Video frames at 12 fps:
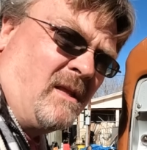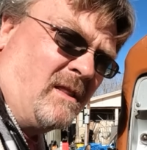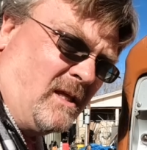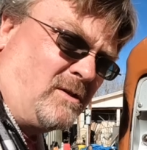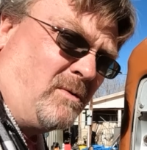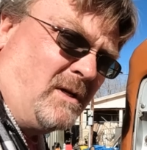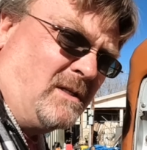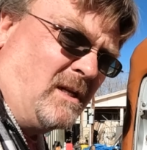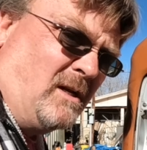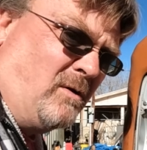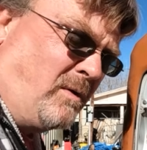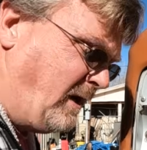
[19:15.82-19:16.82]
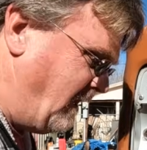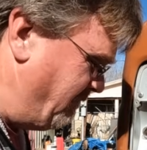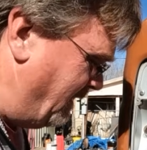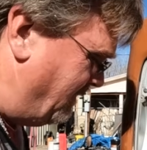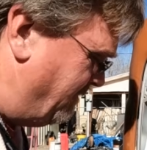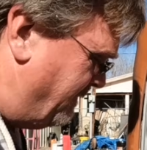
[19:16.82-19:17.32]
This one is a new one on
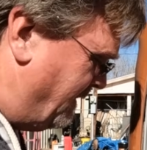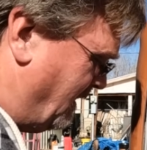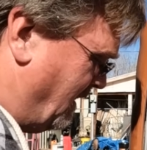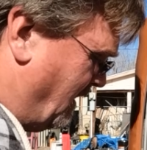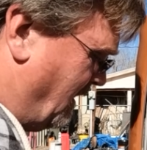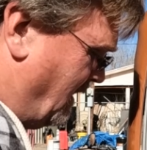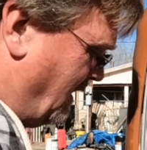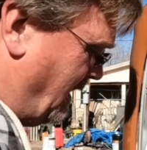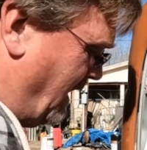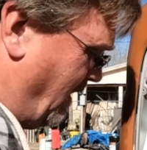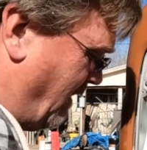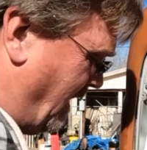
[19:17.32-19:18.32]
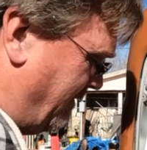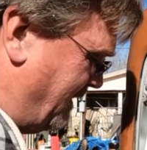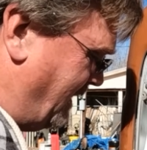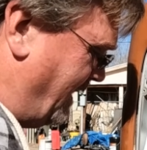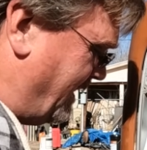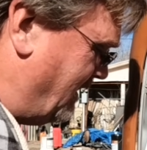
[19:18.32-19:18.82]
me. Now I've
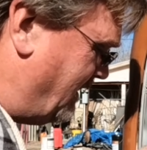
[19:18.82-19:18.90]
been checking